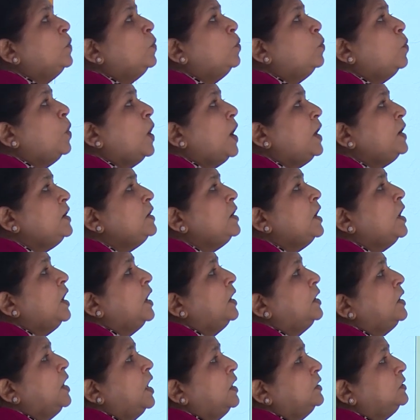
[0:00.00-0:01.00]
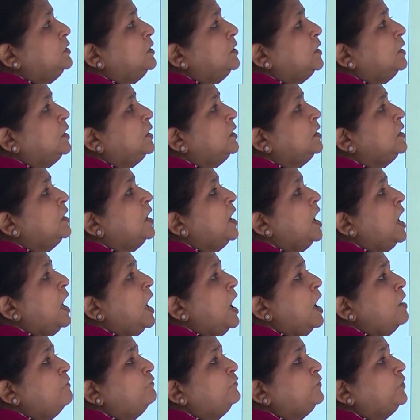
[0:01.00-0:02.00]
one another
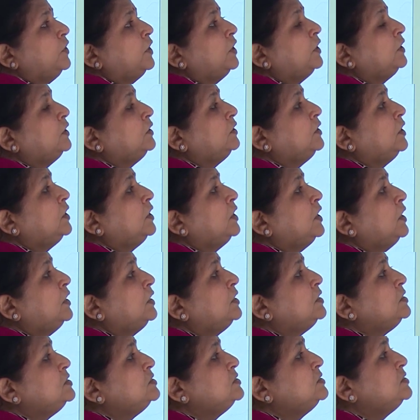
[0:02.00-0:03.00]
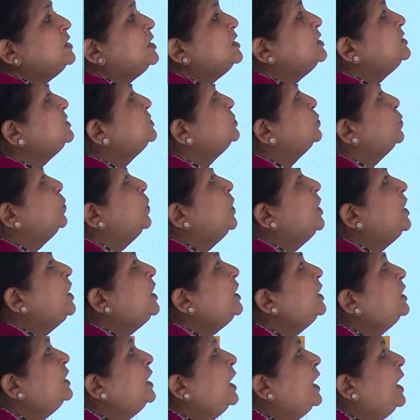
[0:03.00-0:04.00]
after the results
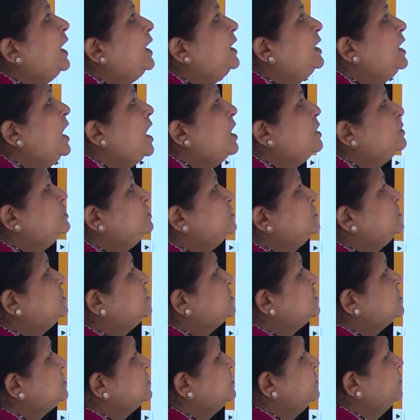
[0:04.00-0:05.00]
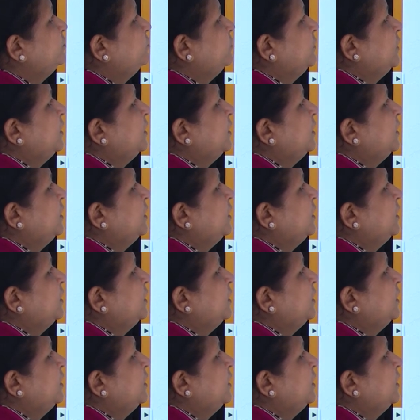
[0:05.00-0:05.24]
were announced.